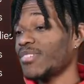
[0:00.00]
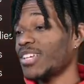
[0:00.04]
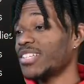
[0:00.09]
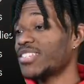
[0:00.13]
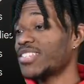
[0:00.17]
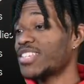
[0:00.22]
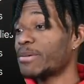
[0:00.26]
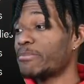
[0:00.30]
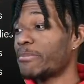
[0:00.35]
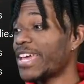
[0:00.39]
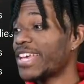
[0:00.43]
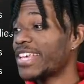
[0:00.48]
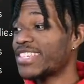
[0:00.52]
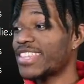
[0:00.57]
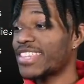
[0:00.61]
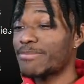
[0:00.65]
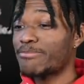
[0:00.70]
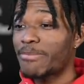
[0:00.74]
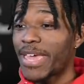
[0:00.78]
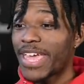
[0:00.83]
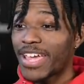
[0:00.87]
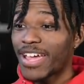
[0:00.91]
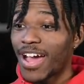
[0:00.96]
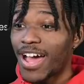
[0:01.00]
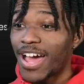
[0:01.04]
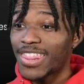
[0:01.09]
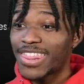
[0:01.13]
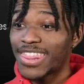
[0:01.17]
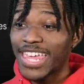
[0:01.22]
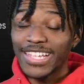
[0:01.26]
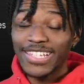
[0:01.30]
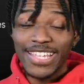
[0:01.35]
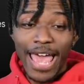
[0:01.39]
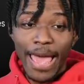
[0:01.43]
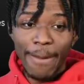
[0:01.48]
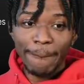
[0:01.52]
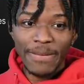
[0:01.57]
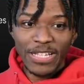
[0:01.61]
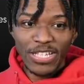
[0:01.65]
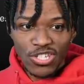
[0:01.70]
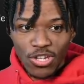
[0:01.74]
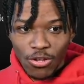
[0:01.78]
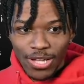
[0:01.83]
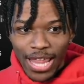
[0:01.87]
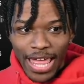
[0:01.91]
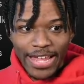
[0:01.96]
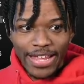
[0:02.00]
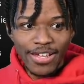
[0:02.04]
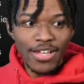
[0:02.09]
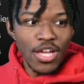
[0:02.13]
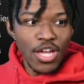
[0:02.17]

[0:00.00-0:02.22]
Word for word: to make make uh, things happen. So like